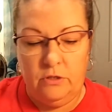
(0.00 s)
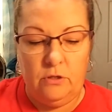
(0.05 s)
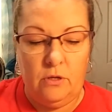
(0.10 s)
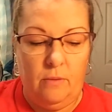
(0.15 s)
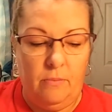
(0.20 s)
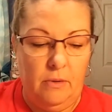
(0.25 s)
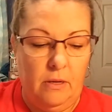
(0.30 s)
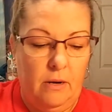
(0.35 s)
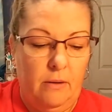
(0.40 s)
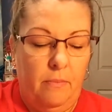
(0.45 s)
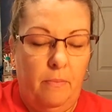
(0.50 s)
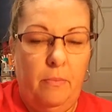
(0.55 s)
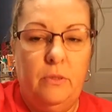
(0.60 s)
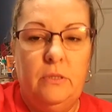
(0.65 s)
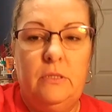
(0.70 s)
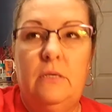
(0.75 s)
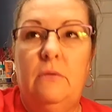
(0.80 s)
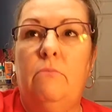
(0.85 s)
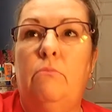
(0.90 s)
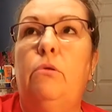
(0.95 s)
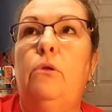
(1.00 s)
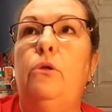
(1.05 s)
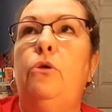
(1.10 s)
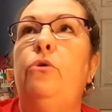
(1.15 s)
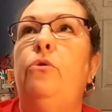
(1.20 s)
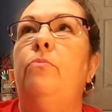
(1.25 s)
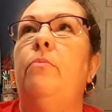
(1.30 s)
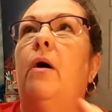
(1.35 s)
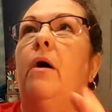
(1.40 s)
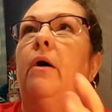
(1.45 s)
So I'm going to put some
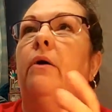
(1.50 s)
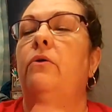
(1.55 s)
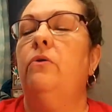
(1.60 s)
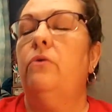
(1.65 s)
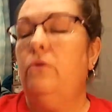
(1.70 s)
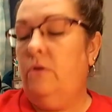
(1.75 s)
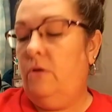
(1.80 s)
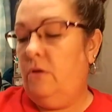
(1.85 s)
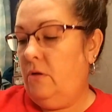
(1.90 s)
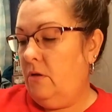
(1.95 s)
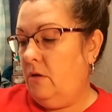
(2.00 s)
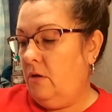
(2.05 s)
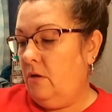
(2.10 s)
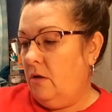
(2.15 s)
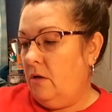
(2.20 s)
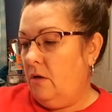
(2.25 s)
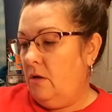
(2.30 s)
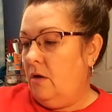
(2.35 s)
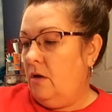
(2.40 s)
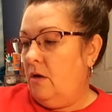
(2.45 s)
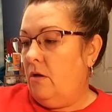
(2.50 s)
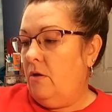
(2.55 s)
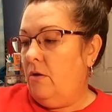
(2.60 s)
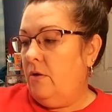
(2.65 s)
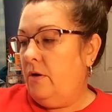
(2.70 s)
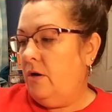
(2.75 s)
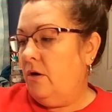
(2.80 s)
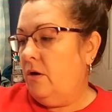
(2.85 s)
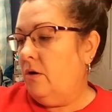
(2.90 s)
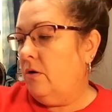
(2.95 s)
blue mottle
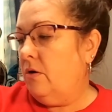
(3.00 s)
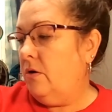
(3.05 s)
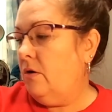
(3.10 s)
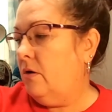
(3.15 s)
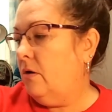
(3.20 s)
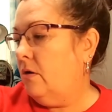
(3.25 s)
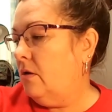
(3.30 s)
on her.